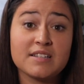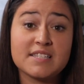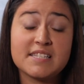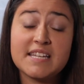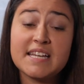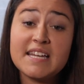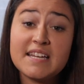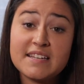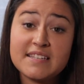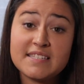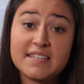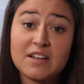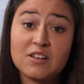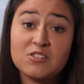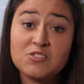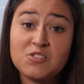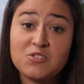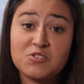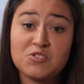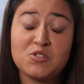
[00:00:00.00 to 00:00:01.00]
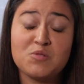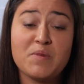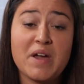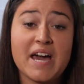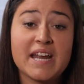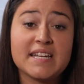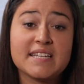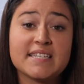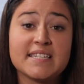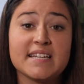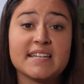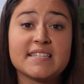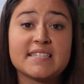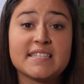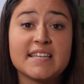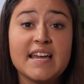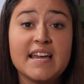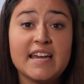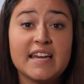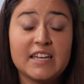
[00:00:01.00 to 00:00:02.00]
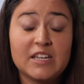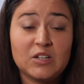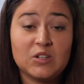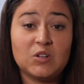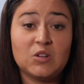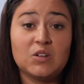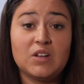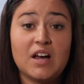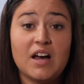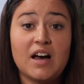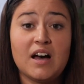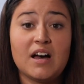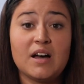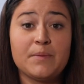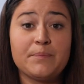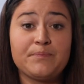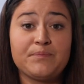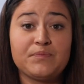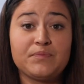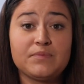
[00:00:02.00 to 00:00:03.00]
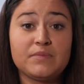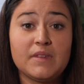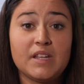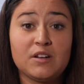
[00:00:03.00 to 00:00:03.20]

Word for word: stinging cells, those nematocysts, it'll um,